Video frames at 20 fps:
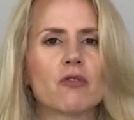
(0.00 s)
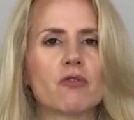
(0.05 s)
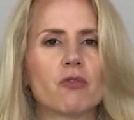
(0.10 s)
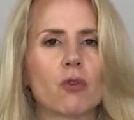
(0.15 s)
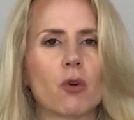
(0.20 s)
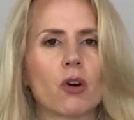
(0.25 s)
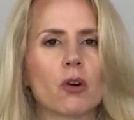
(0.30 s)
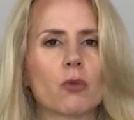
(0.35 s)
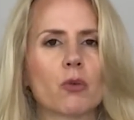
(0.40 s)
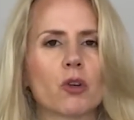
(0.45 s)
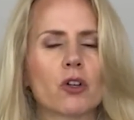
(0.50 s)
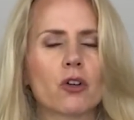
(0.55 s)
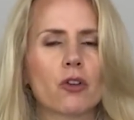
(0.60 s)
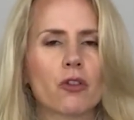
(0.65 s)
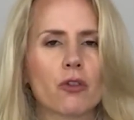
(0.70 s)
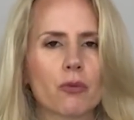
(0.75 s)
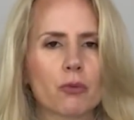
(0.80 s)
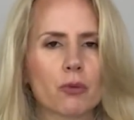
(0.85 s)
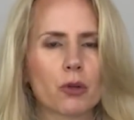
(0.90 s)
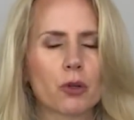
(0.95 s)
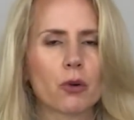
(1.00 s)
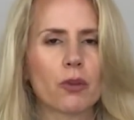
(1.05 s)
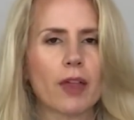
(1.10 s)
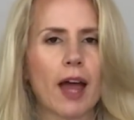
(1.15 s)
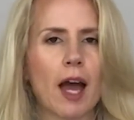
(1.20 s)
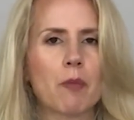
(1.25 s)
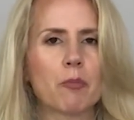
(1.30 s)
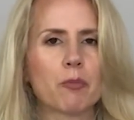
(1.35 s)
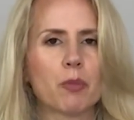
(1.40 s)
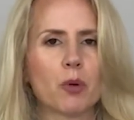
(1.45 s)
forward through
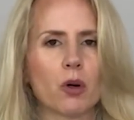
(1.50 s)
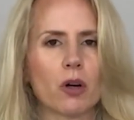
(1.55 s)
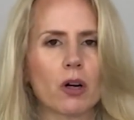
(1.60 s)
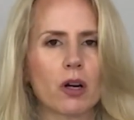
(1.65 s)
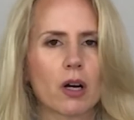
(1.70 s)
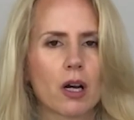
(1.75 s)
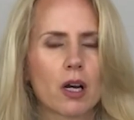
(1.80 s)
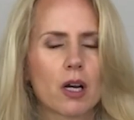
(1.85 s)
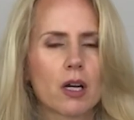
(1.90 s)
that book.